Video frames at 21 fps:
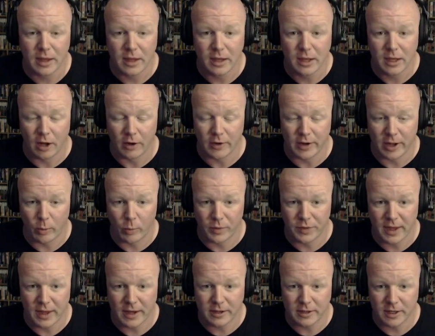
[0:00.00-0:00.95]
Okay, what
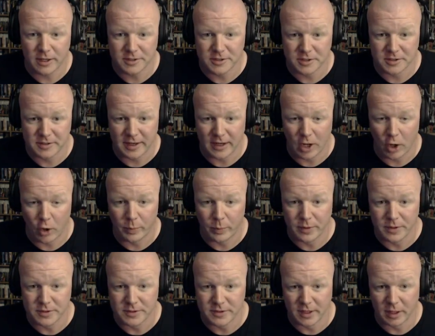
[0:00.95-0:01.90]
that does is it
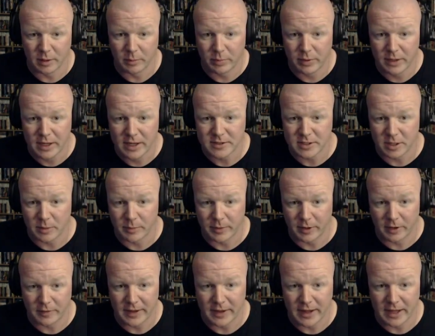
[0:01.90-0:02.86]
opens up something
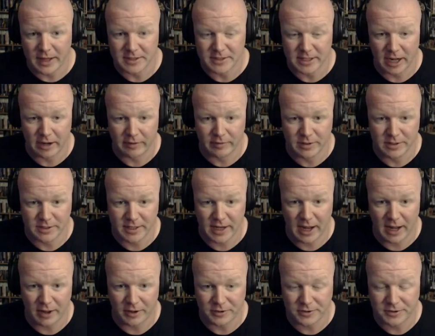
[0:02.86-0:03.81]
on the inside of his
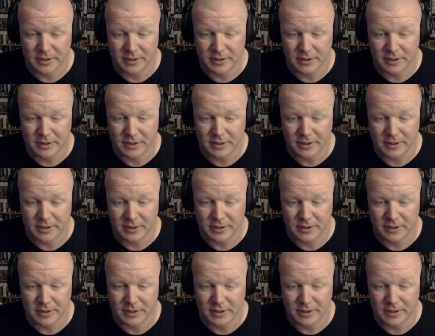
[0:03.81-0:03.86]
house.